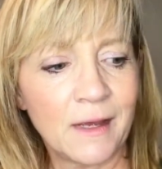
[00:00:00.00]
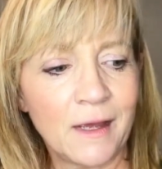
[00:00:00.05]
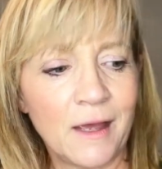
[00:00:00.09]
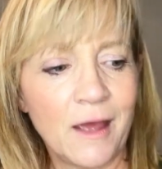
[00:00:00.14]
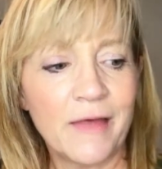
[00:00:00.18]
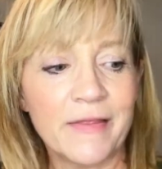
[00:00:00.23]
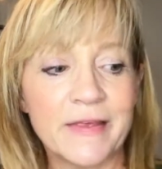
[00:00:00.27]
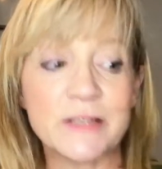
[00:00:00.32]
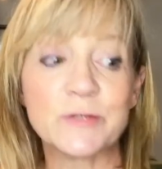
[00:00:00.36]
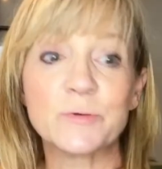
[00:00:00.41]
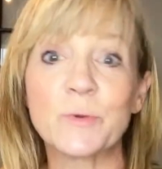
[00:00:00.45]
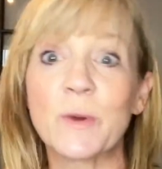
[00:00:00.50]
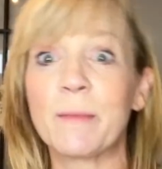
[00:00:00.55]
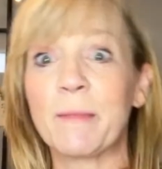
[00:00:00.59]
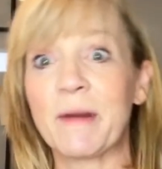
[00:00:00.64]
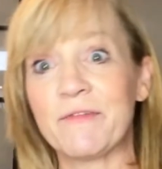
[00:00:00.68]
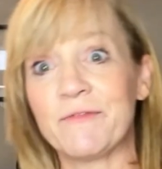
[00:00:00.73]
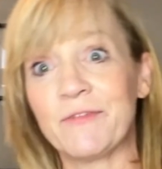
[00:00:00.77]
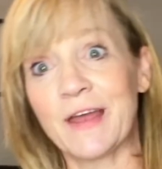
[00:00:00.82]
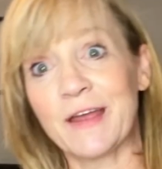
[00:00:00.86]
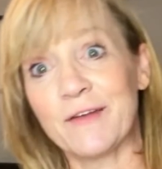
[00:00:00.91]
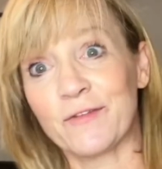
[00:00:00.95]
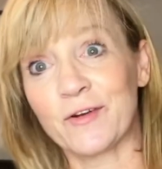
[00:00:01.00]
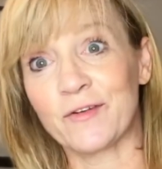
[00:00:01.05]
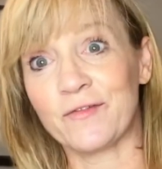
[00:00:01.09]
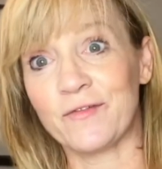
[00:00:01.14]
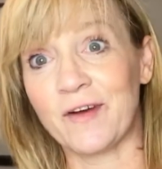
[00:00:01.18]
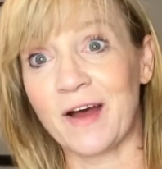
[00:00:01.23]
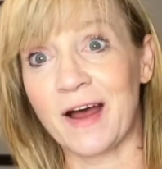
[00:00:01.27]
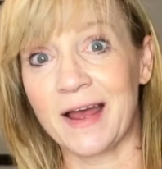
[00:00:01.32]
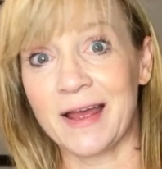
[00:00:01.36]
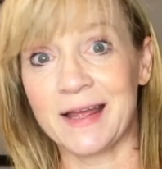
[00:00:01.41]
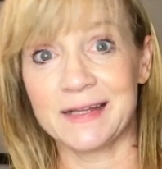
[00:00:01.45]
This is one of my favorite
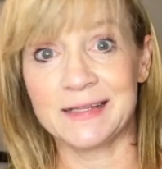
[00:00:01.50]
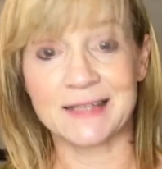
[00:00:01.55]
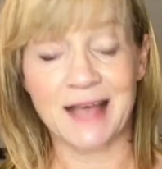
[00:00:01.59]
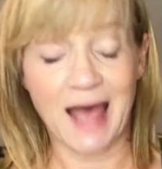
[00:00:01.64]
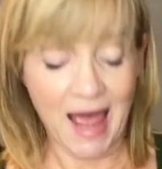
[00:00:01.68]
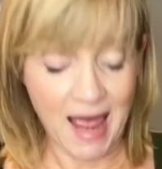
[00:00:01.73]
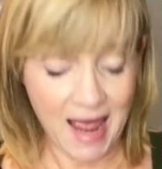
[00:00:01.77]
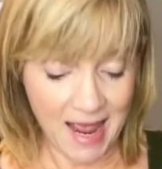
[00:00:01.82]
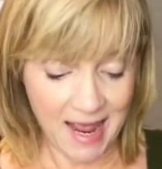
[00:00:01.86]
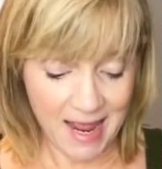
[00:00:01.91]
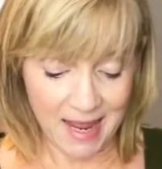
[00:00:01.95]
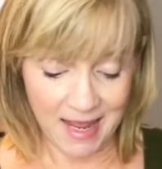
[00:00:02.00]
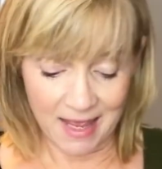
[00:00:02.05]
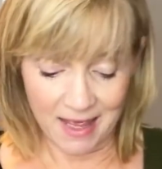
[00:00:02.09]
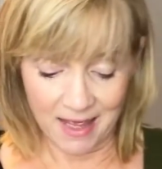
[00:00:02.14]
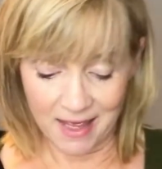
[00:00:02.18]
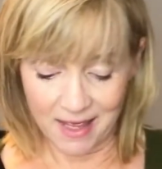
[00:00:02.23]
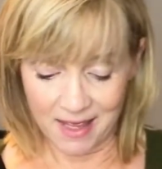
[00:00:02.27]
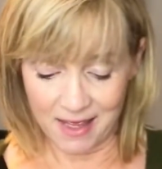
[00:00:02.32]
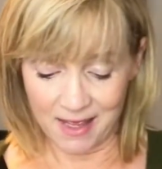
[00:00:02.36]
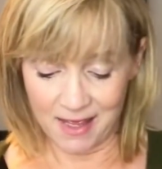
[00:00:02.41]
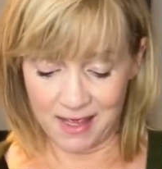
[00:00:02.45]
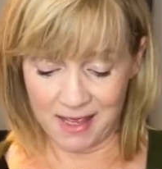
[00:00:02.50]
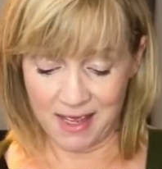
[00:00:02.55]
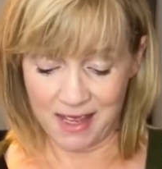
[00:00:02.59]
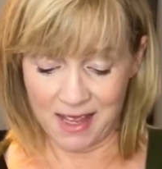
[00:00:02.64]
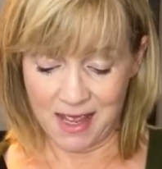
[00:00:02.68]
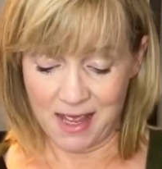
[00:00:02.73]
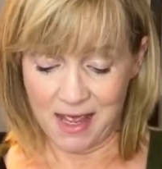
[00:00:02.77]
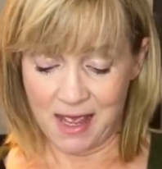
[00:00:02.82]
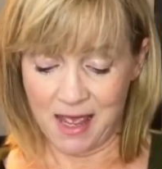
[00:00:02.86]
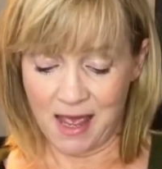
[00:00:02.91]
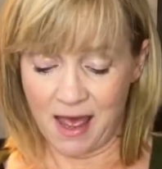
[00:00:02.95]
finds. I
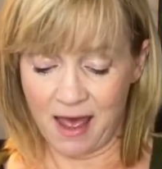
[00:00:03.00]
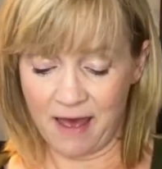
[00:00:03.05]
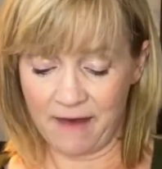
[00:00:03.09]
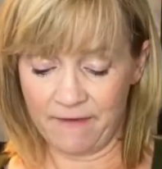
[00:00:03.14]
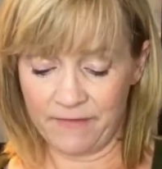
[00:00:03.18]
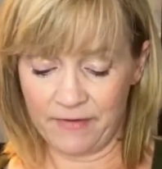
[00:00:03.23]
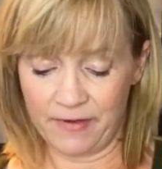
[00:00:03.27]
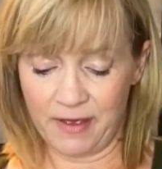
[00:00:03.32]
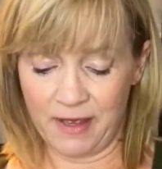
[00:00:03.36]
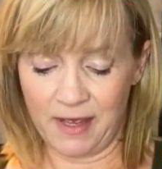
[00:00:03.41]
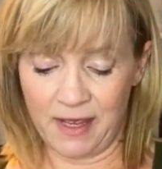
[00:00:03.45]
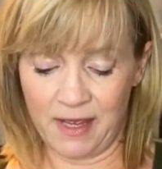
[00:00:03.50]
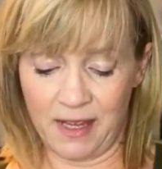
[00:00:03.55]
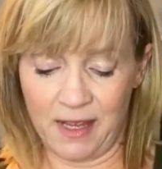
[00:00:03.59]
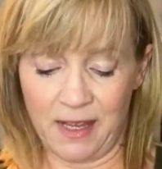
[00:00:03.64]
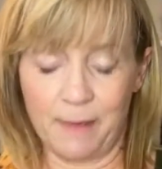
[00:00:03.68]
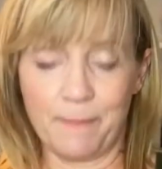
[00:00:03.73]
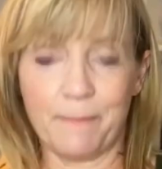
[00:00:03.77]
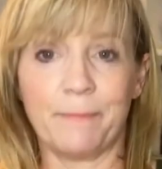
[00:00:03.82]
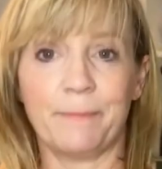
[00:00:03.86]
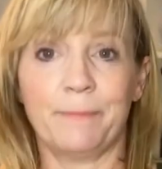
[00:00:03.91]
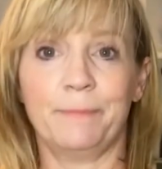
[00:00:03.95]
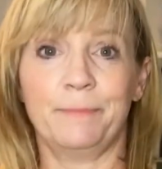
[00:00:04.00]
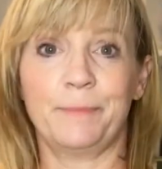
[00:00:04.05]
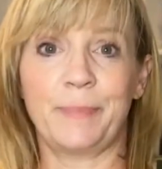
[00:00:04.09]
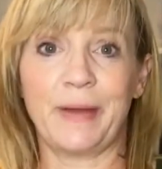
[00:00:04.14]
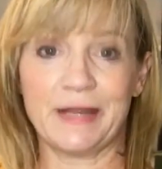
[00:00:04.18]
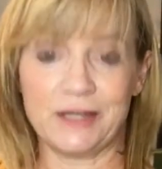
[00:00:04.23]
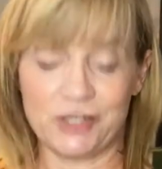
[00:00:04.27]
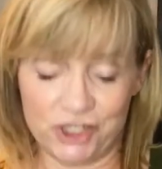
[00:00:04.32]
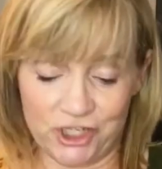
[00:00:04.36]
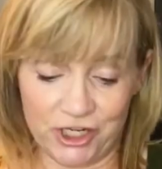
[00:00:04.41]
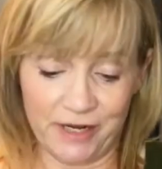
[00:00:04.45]
have a
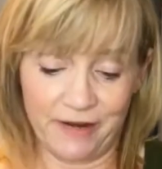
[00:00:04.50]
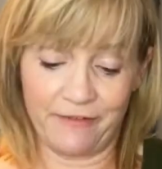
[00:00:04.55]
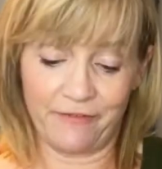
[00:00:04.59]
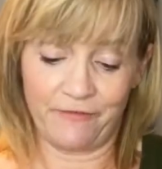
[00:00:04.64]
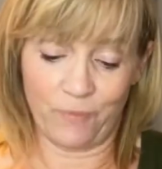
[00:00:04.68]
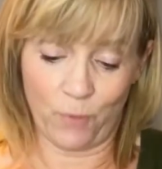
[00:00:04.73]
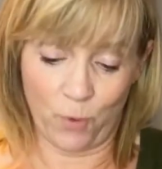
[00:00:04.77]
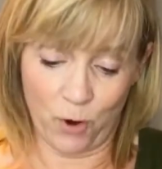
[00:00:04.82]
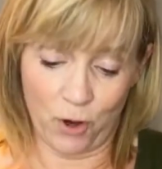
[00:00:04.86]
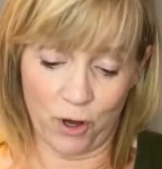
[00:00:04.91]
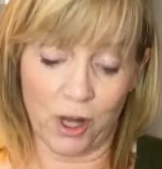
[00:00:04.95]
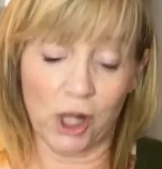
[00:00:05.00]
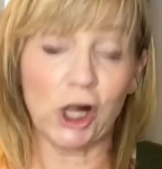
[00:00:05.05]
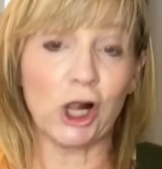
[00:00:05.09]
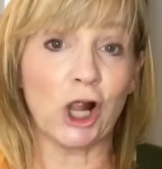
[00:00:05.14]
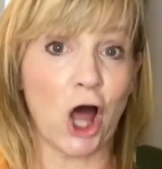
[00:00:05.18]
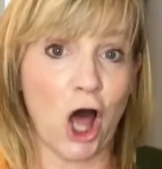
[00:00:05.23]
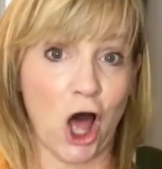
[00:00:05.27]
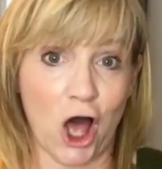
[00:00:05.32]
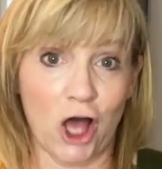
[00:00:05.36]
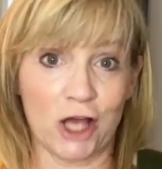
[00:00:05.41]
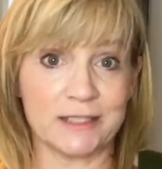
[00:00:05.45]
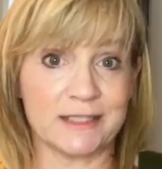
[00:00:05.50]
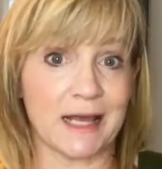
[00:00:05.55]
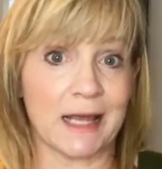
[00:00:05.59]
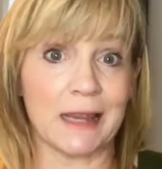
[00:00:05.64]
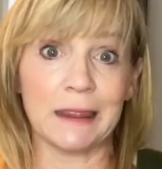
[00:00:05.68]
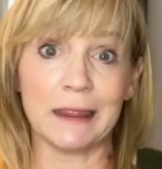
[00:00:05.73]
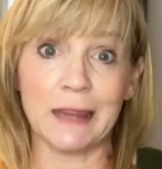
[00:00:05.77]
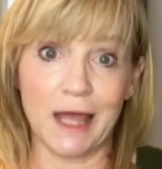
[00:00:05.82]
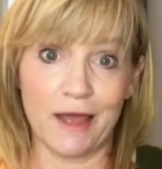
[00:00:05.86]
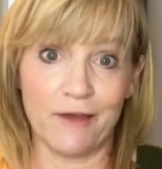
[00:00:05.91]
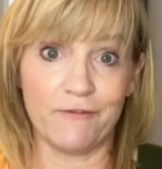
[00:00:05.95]
penchant for clogs. I
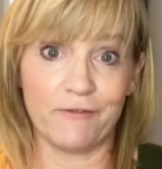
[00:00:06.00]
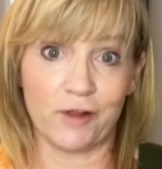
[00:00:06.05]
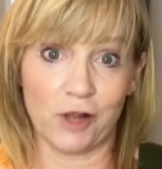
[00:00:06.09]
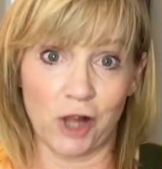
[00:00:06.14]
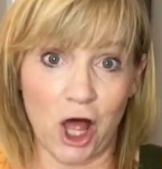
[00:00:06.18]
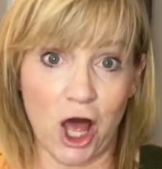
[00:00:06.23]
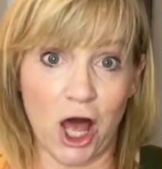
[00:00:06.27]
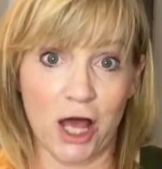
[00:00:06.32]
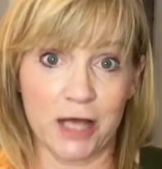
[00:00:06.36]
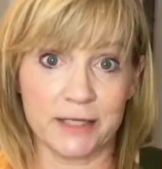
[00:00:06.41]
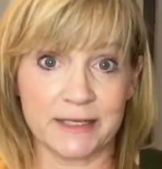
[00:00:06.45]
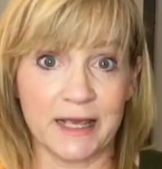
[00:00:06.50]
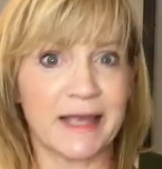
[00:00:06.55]
love clogs.